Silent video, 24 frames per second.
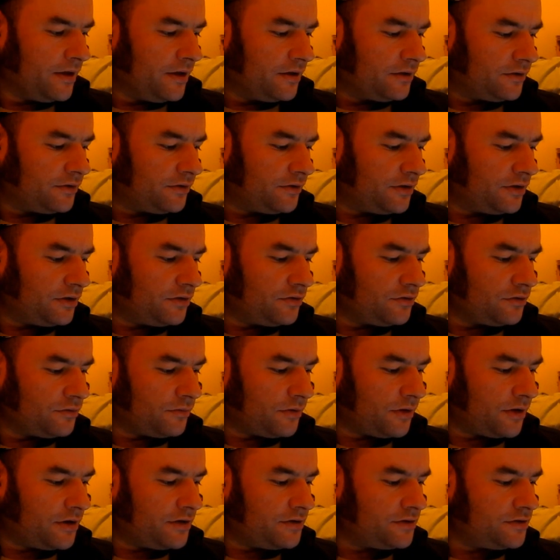To think
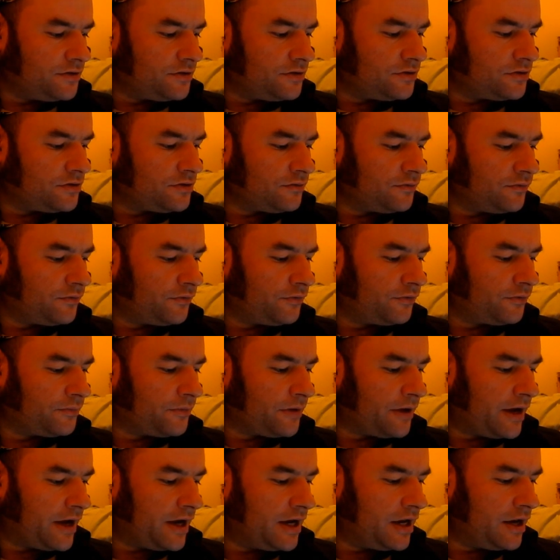otherwise is to suffer from
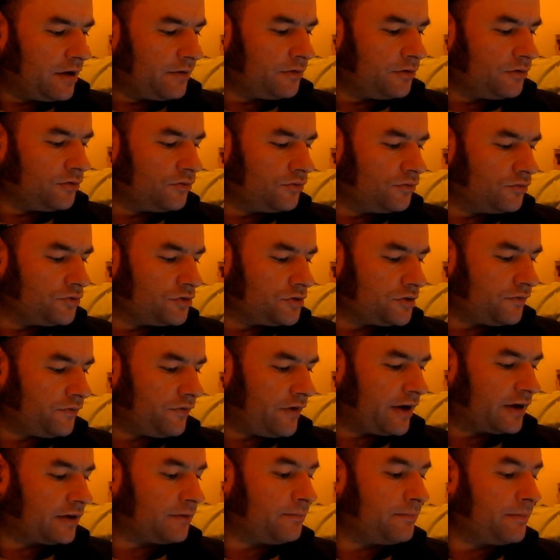the halo and horns
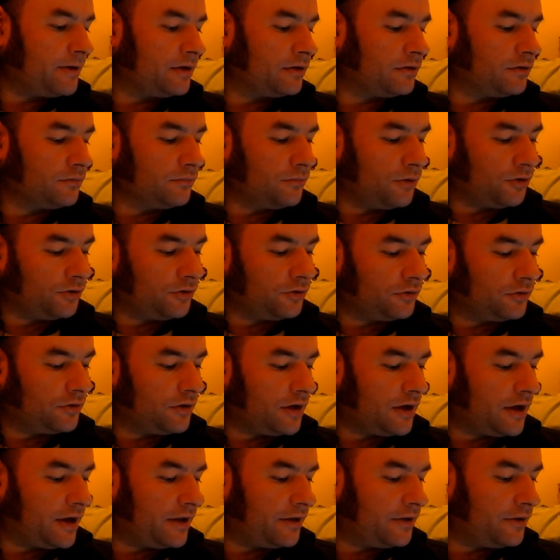effect mental model
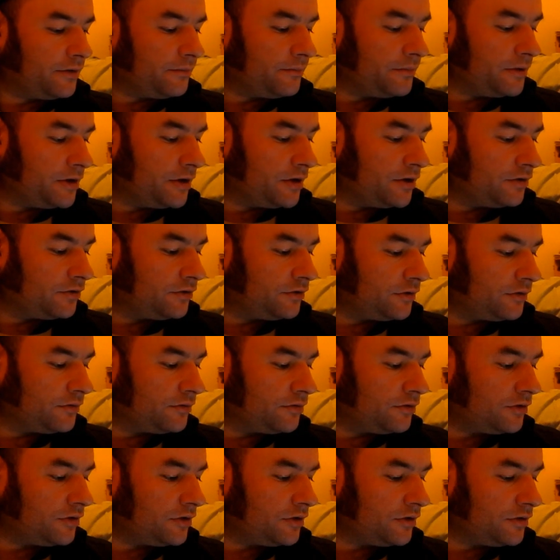and the mere
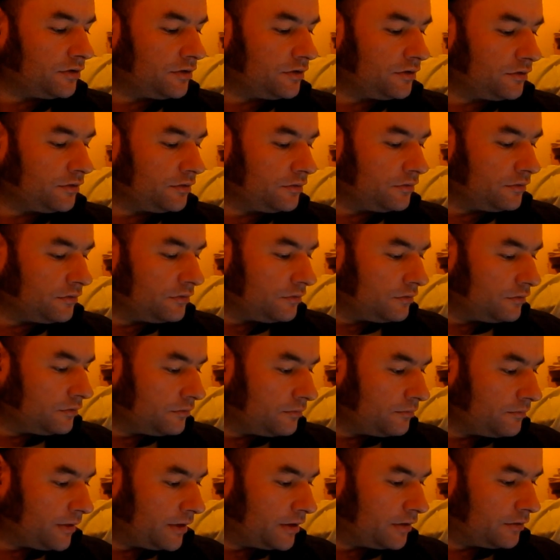association
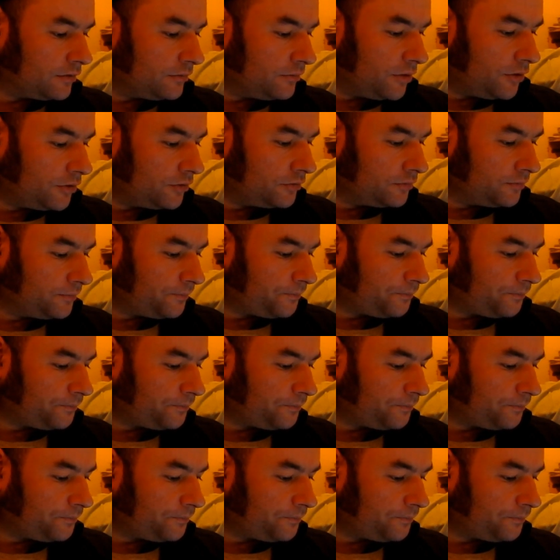mental model.